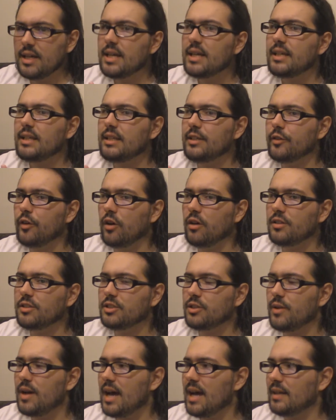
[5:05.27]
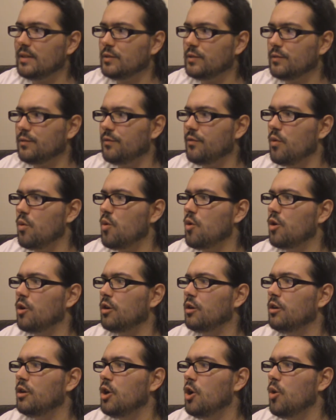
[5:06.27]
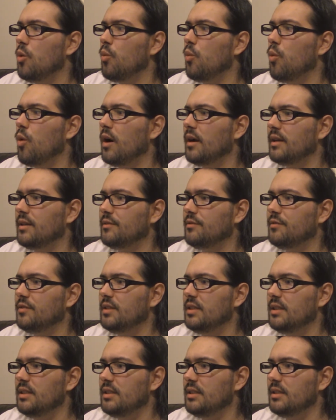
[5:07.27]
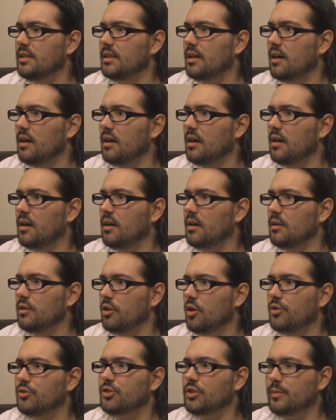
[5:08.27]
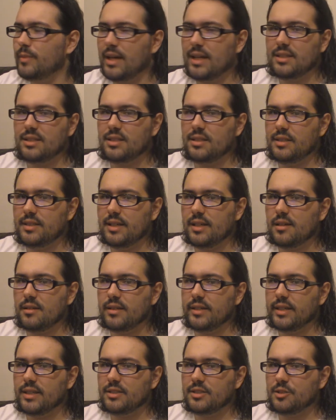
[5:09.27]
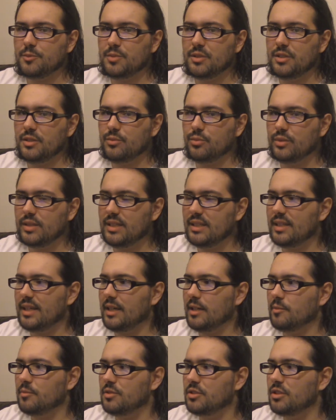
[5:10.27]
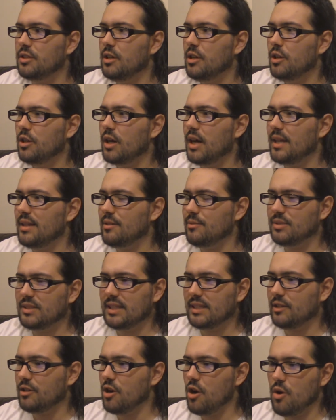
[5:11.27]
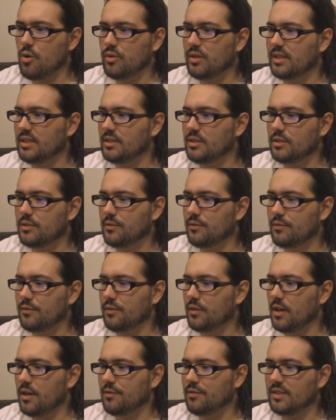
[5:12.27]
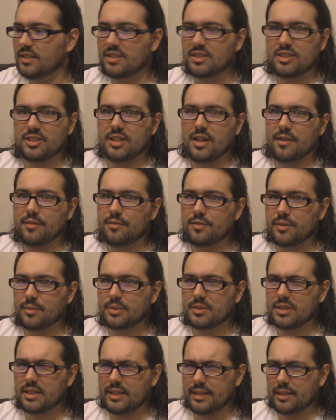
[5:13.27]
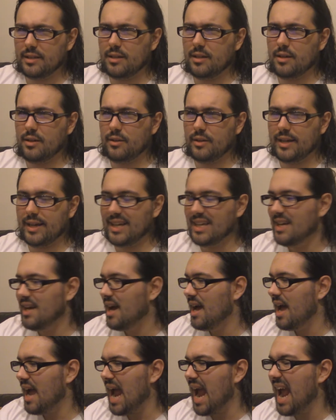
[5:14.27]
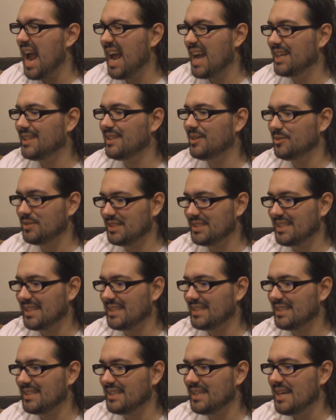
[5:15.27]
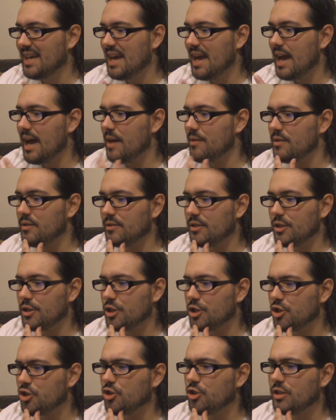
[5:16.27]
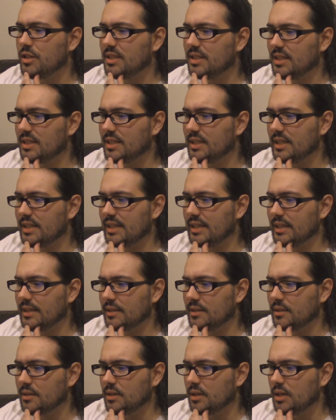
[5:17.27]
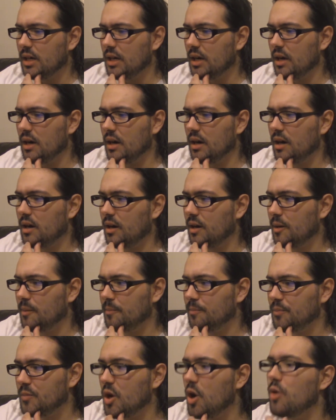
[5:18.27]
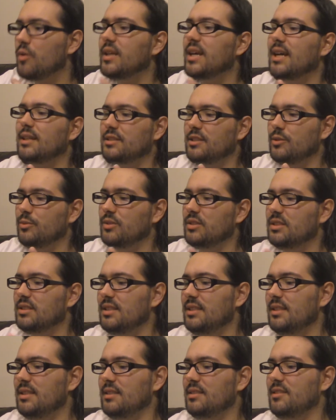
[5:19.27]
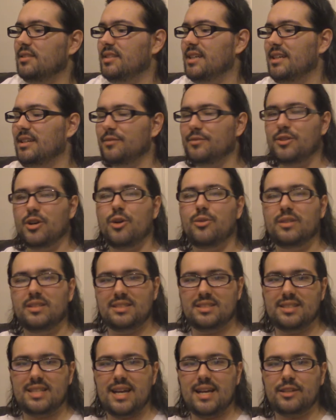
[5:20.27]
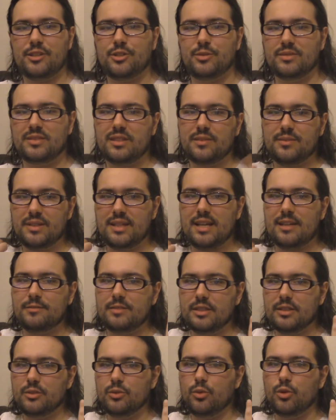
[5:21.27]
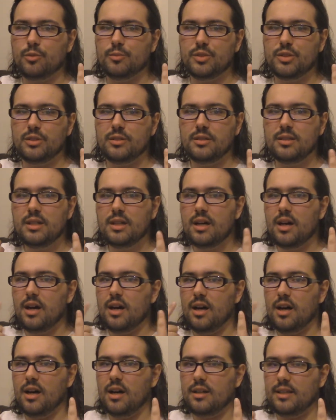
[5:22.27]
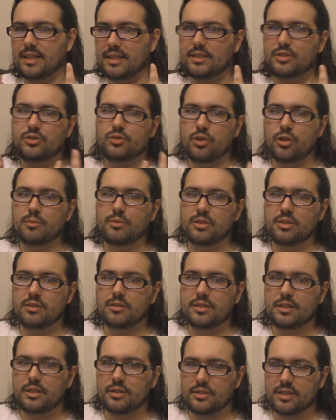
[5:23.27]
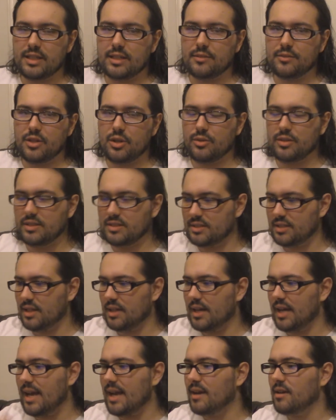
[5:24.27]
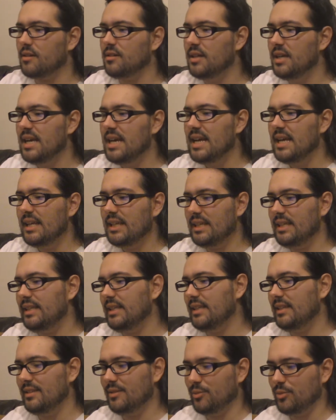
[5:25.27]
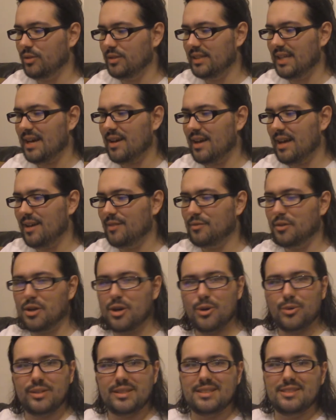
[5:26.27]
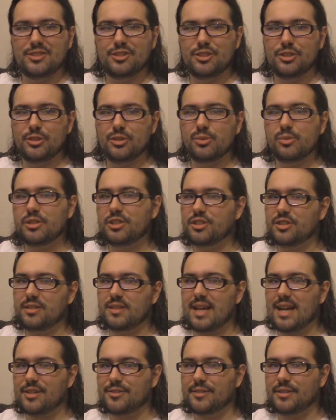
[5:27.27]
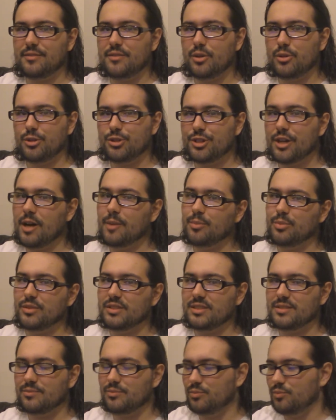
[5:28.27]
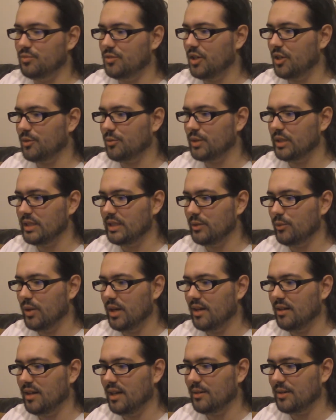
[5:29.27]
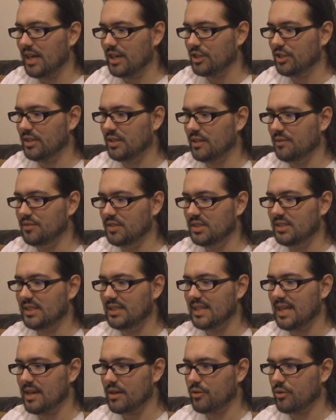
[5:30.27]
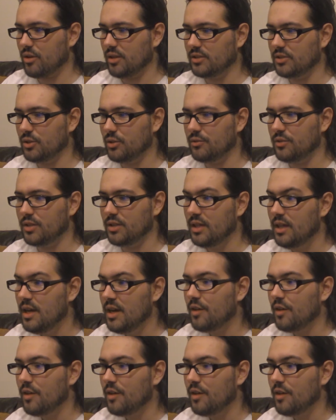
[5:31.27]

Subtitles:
He also asked for one of the laundromats in the area to be renamed. I think it was like Conan's Fluff and Stuff. It was like, okay. And that was the second thing. And then the third thing... oh yes, it was the Detective Conan statue. Instead of it having normal, like his normal, Detective Conan's hair, he will now have Conan's do, which is actually the Photoshop was done really well. I would actually love to see that crossover.